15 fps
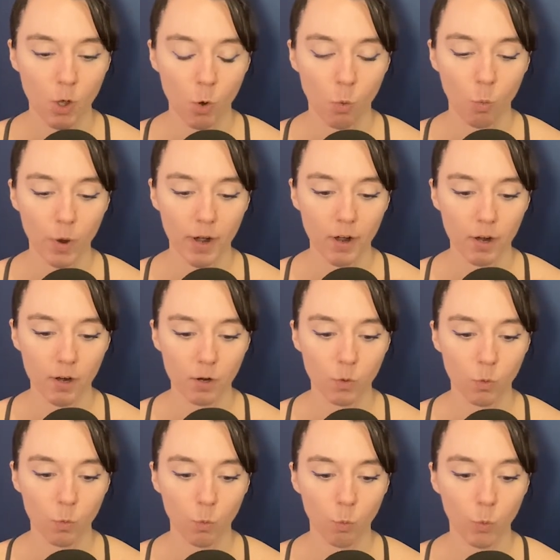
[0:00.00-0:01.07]
where
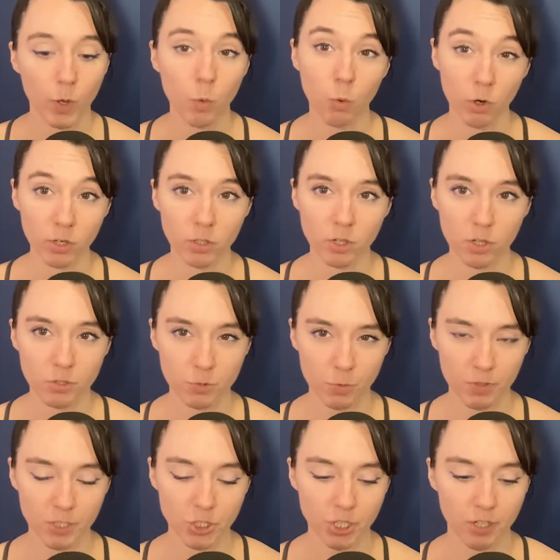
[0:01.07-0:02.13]
we weren't close with
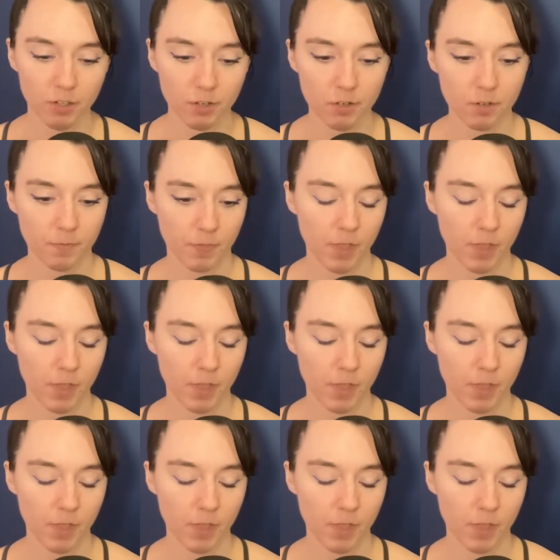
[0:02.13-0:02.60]
each other.